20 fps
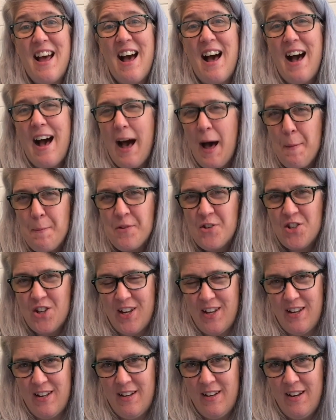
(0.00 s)

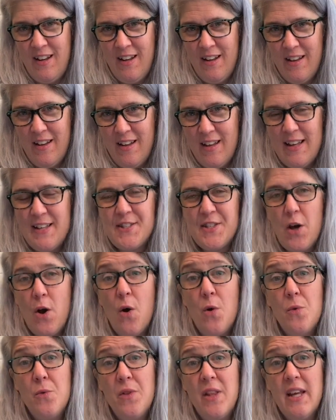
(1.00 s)
option is
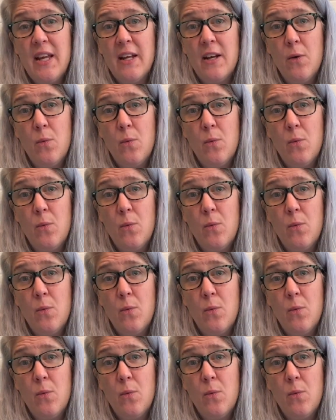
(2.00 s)
only going to